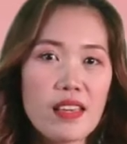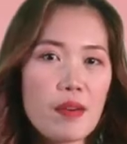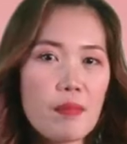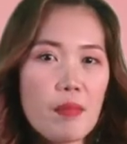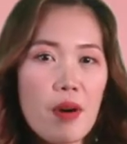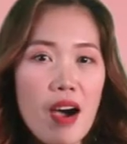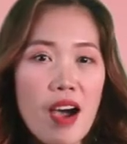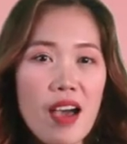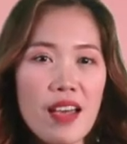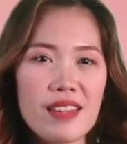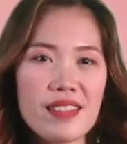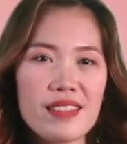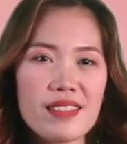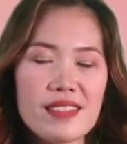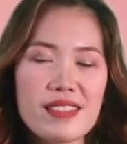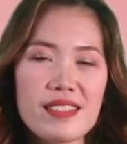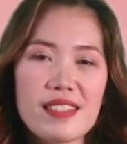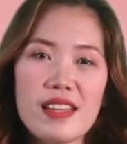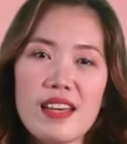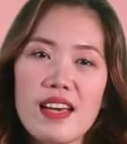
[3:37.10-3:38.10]
Come on!
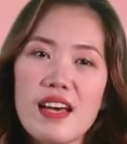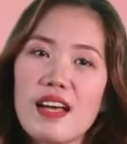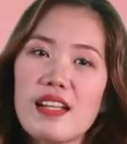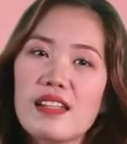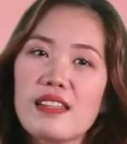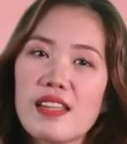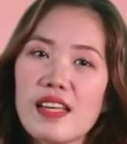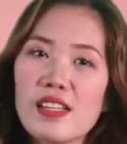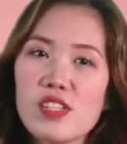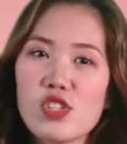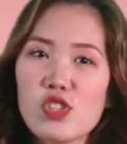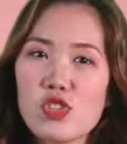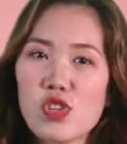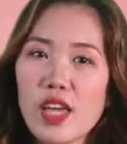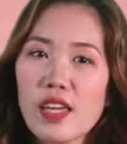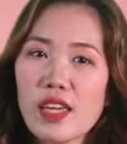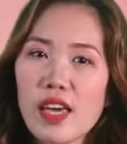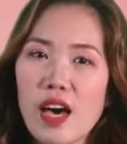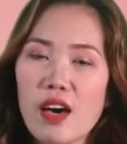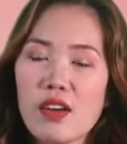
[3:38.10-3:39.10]
Let's
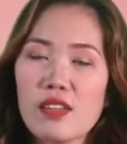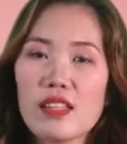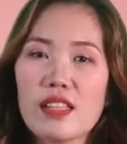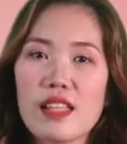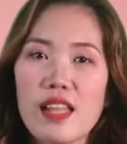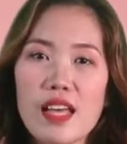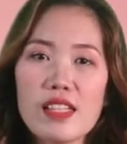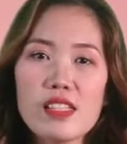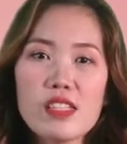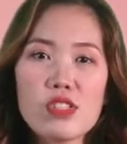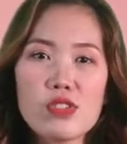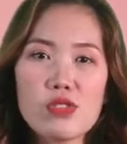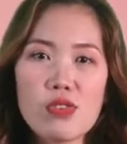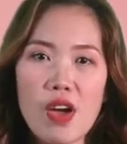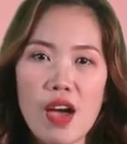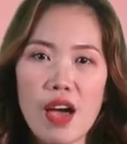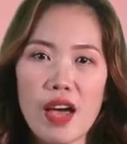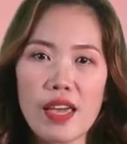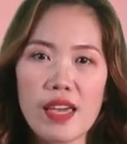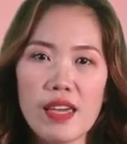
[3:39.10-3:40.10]
check out Let's
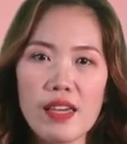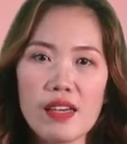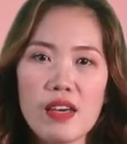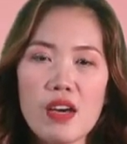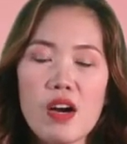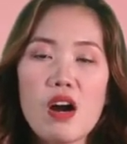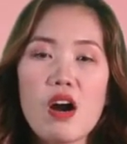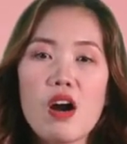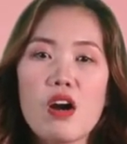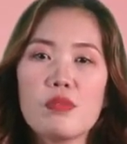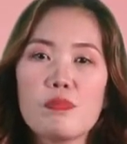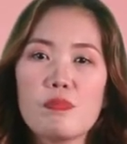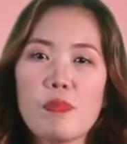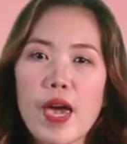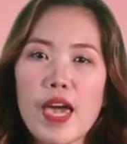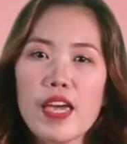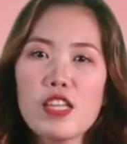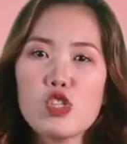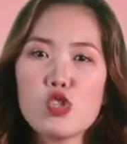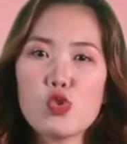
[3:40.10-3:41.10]
Try on
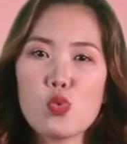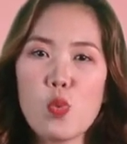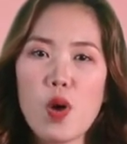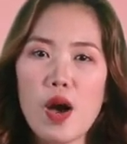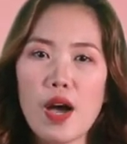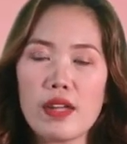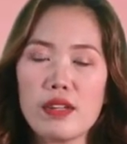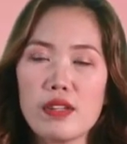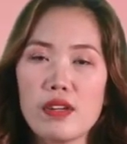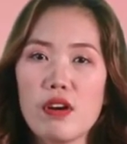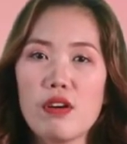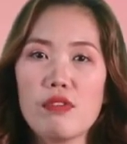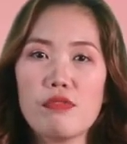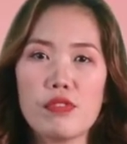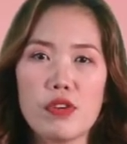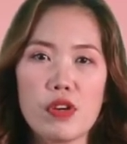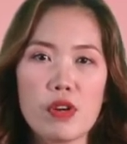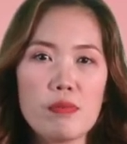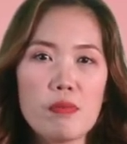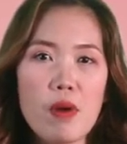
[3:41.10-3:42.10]
page 1
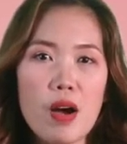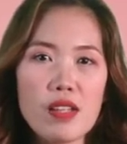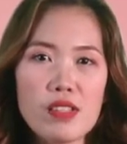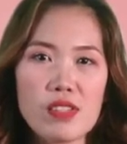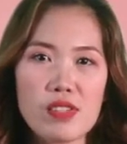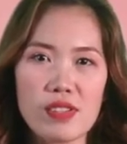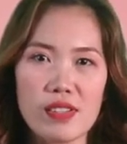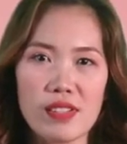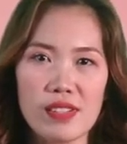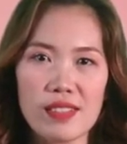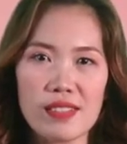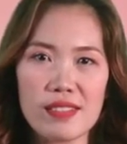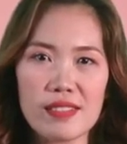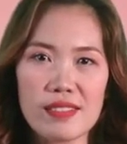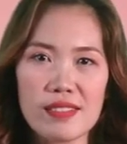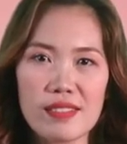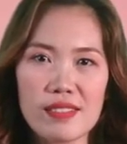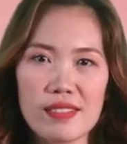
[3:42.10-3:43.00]
of your module.